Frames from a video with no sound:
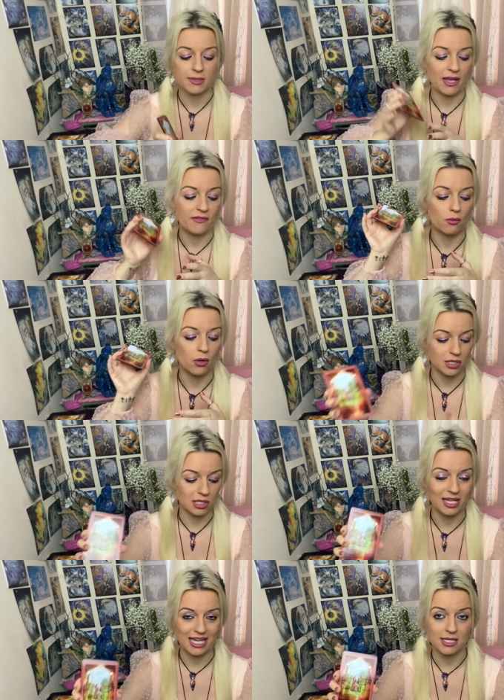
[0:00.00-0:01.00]
But if you want to
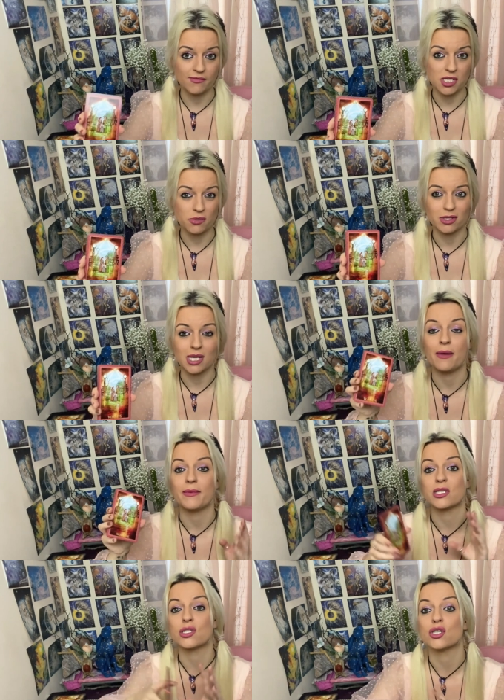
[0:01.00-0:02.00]
look at individual
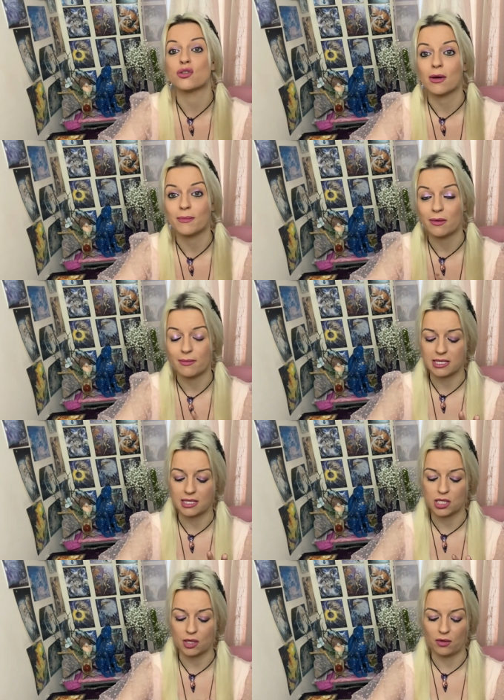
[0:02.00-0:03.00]
timings, just drop me a
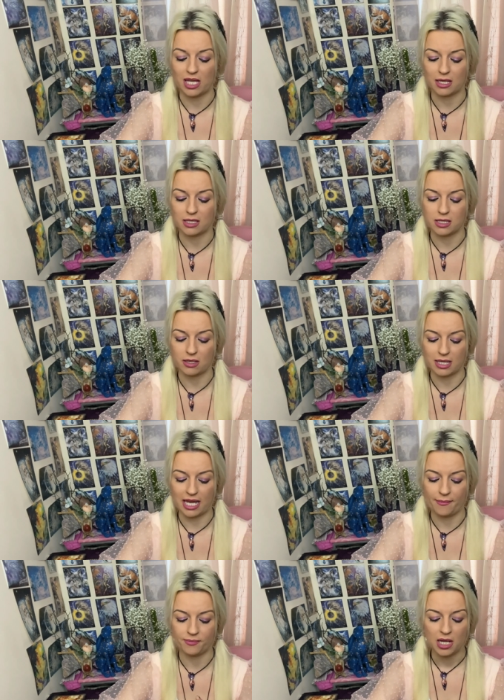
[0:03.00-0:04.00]
message and we can do
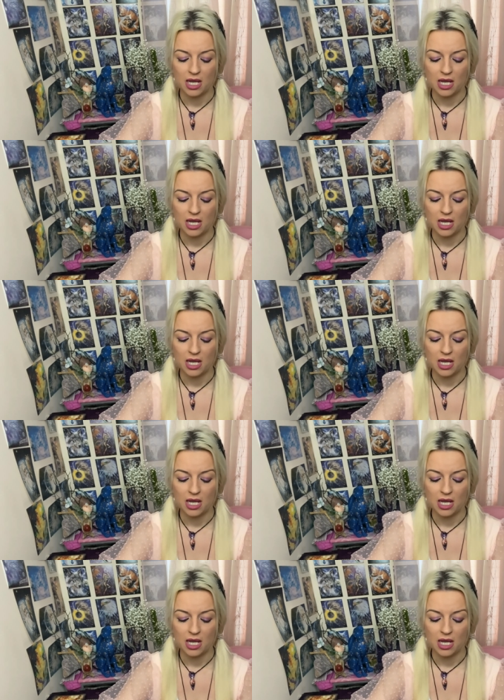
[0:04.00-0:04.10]
that.